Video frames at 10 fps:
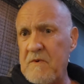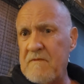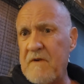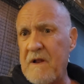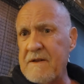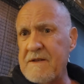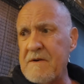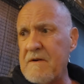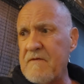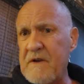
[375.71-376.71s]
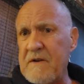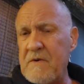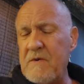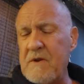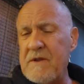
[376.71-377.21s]
volunteer if they
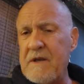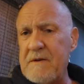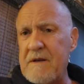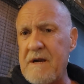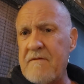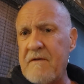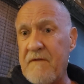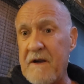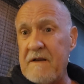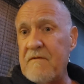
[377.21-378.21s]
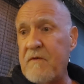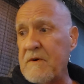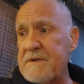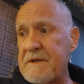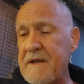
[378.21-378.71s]
knew that they could have a fighting
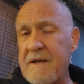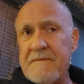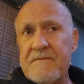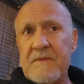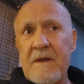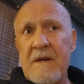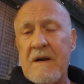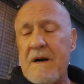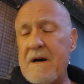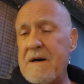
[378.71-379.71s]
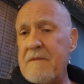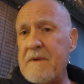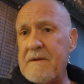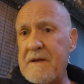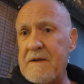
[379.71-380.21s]
force again,
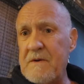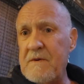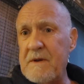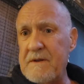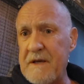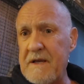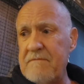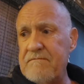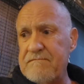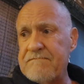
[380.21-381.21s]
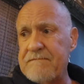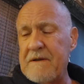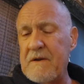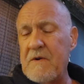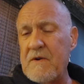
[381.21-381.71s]
and they knew that that
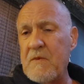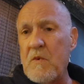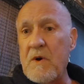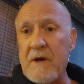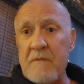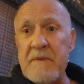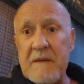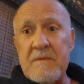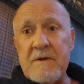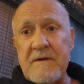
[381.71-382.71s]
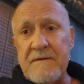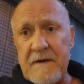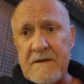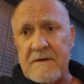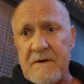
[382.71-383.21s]
we're going to be able to
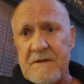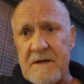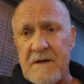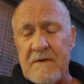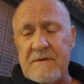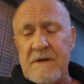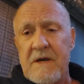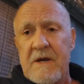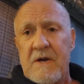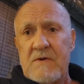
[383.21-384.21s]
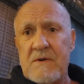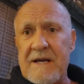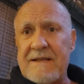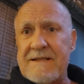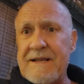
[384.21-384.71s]
defend ourselves. So
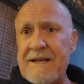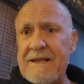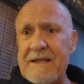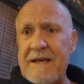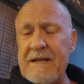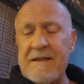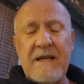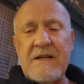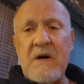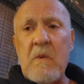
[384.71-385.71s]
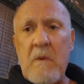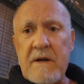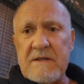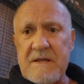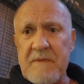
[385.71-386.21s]
that's the key thing. They don't
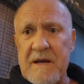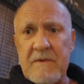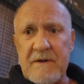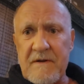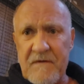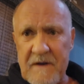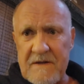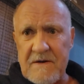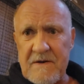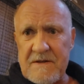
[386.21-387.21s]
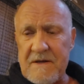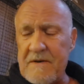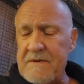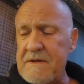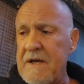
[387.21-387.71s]
want us to be able to defend
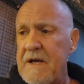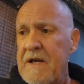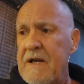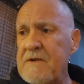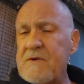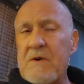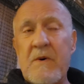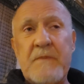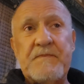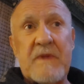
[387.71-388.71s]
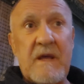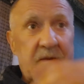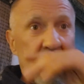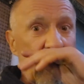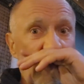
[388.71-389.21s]
ourselves. And so
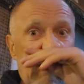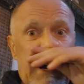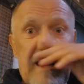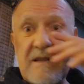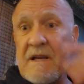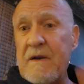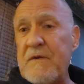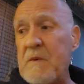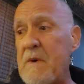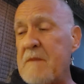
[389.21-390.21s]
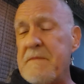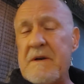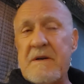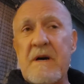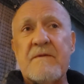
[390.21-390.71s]
I think if you want to be
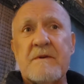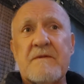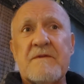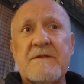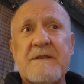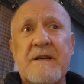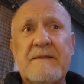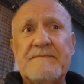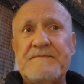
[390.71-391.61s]
a governor of a state